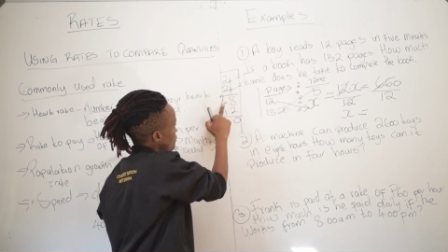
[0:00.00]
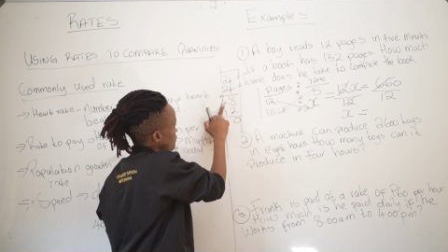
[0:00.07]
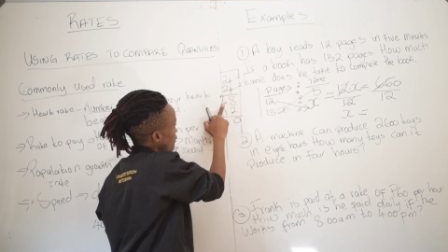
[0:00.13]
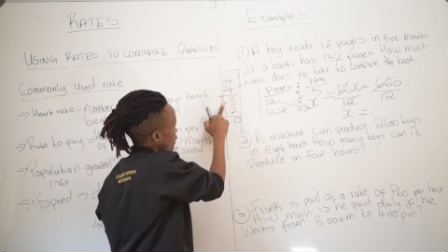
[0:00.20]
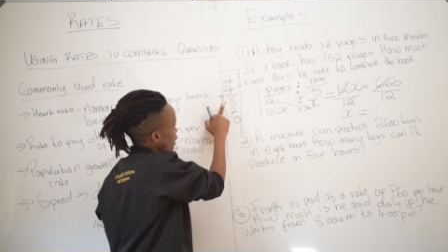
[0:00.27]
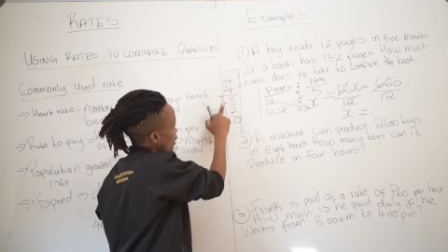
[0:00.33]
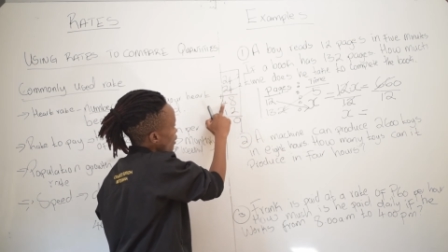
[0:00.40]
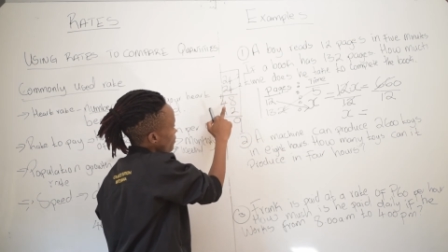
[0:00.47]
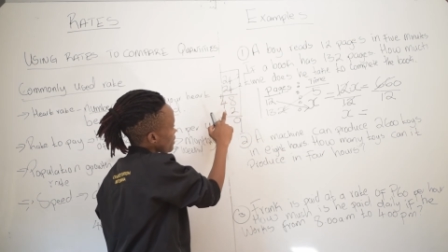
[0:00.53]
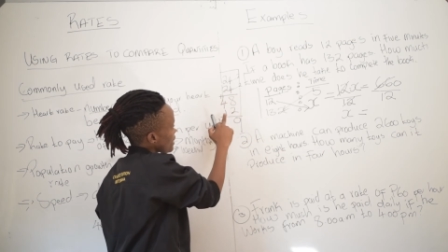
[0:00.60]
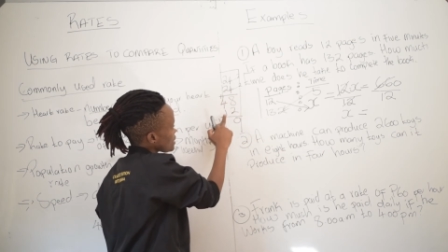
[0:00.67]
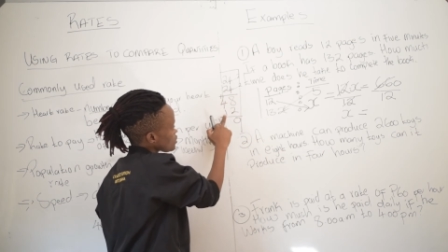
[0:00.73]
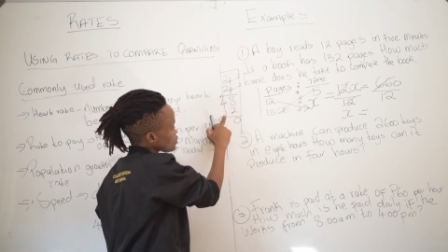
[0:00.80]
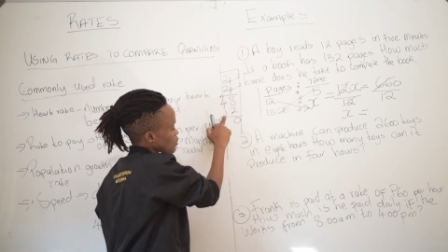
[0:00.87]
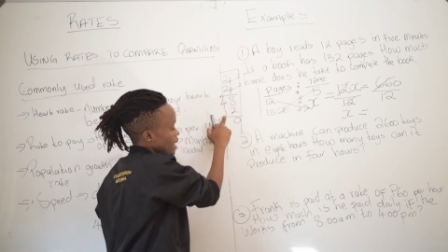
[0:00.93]
4
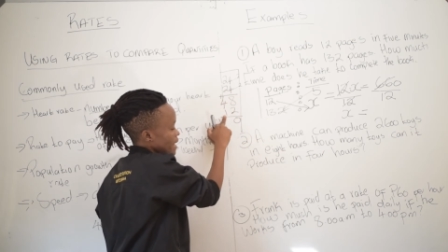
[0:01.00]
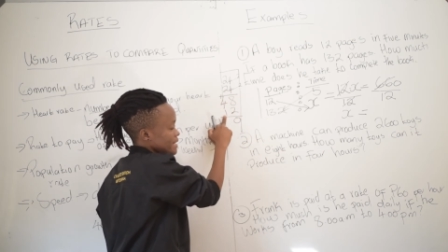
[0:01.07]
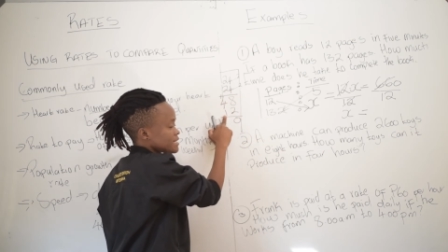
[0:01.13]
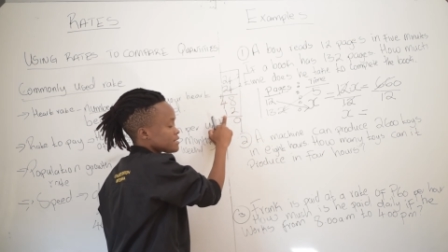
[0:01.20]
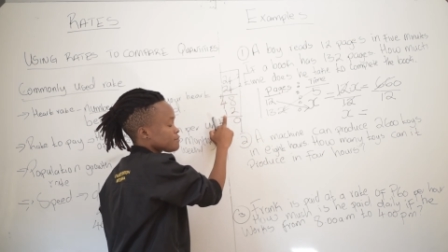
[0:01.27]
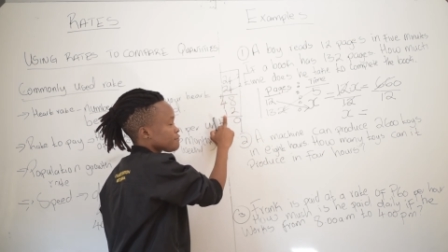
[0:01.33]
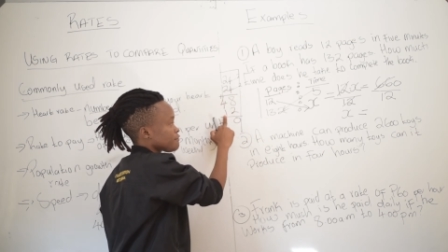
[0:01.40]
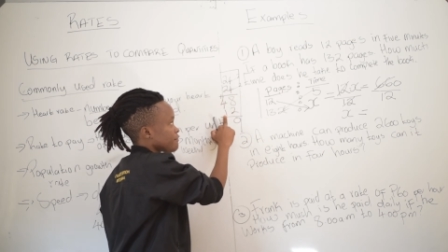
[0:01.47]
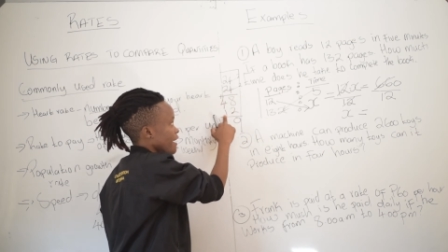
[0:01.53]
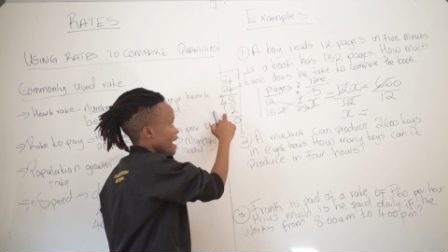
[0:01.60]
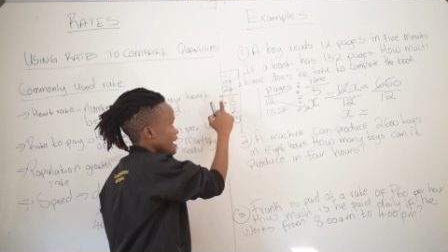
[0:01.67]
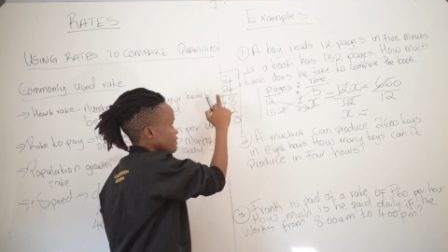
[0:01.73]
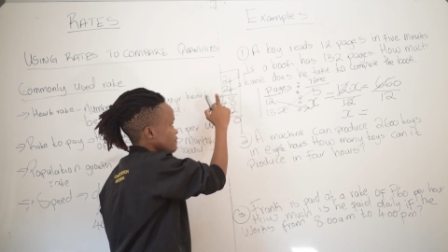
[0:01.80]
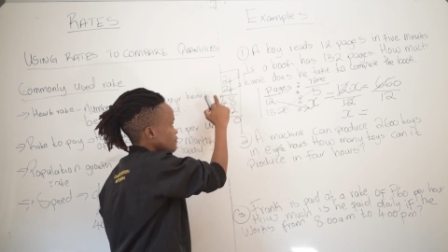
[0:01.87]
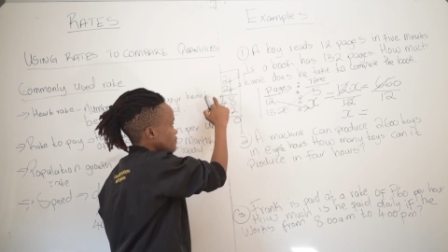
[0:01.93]
plus 1 is
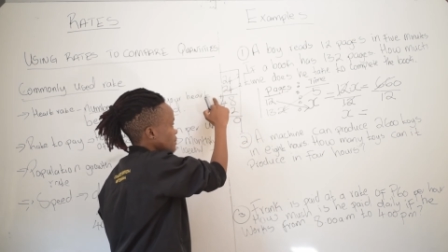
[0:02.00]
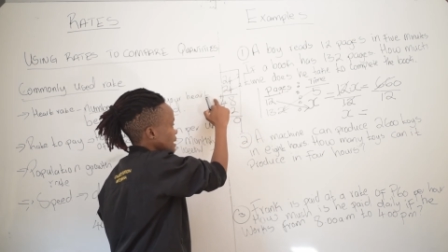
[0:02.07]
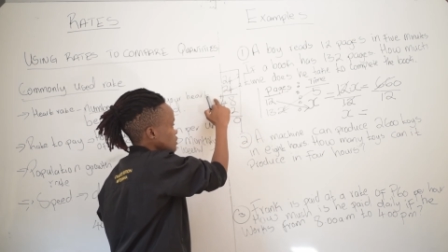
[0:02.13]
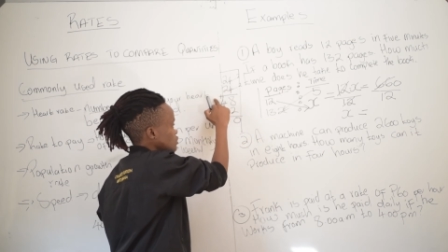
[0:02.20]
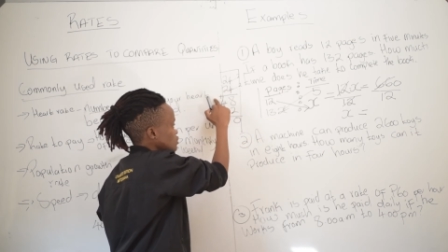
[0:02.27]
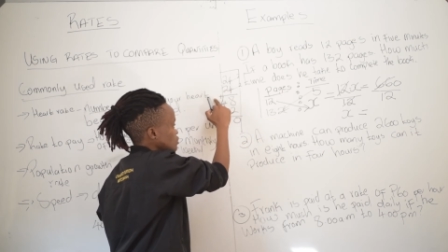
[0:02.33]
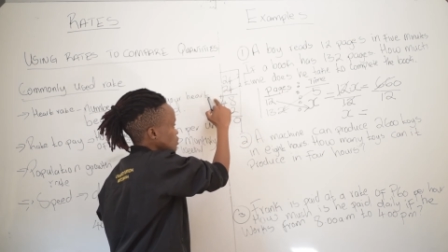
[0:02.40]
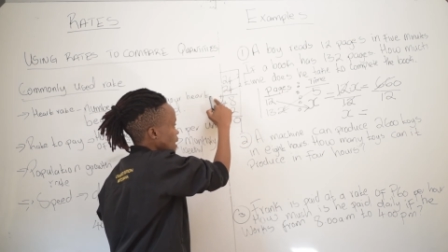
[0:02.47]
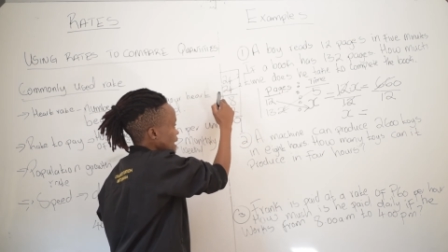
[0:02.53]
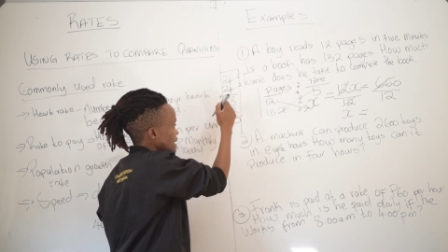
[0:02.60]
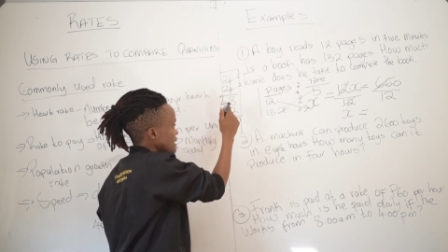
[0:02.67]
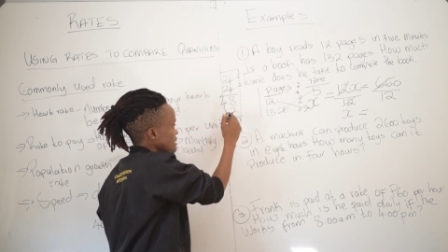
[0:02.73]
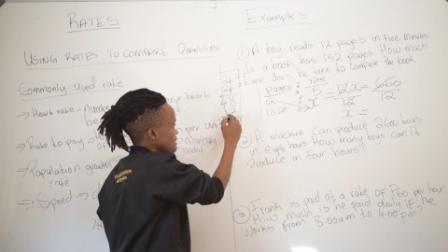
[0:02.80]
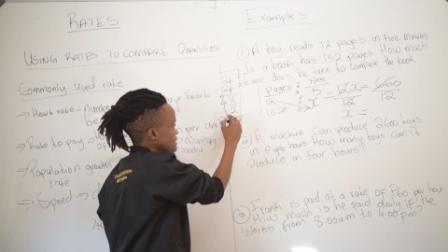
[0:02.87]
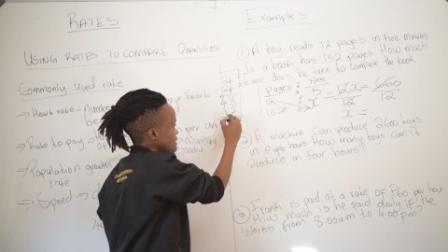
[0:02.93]
5. Plus
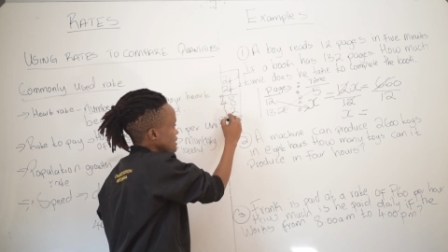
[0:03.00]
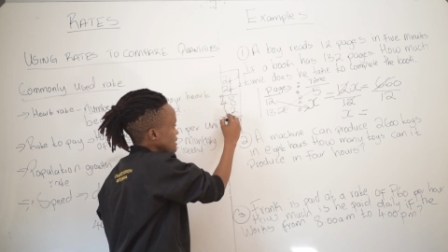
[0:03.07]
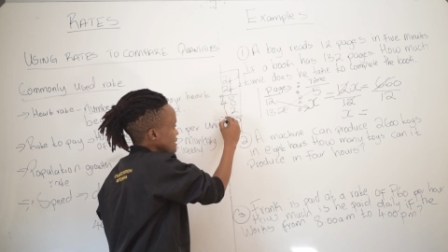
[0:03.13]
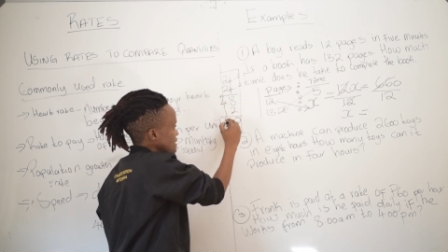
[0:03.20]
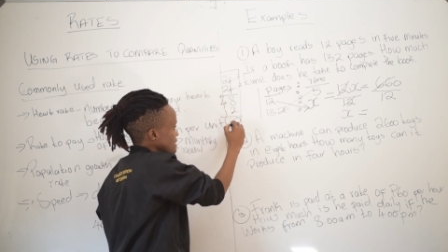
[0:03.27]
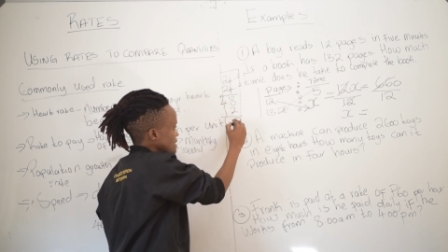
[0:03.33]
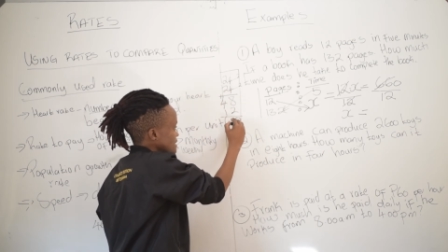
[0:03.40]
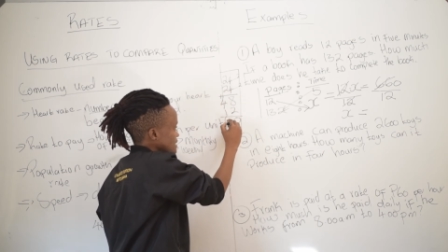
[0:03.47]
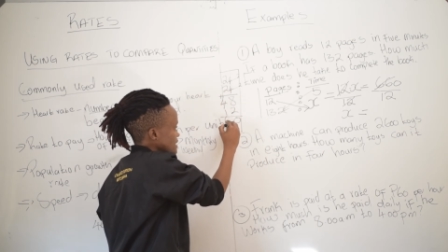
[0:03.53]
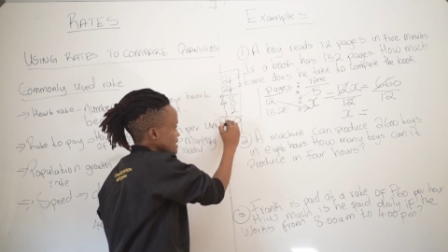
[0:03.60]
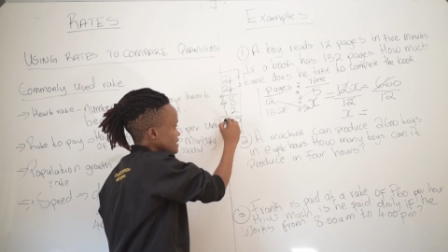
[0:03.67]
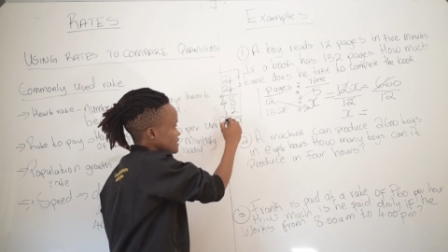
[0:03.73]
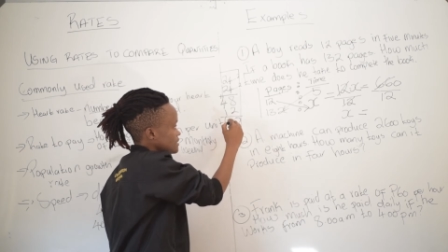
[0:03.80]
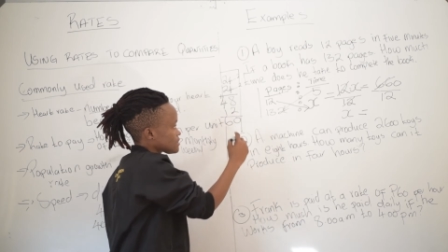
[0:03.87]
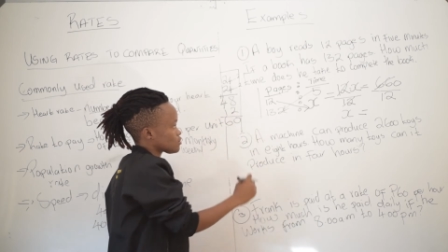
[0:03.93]
1 is
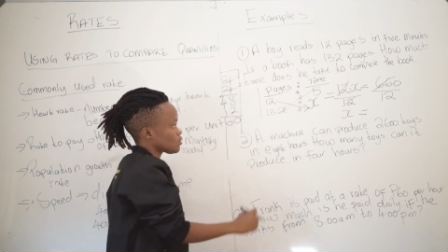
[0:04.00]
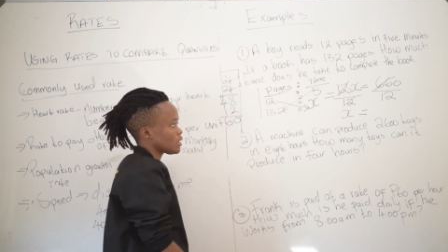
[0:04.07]
6.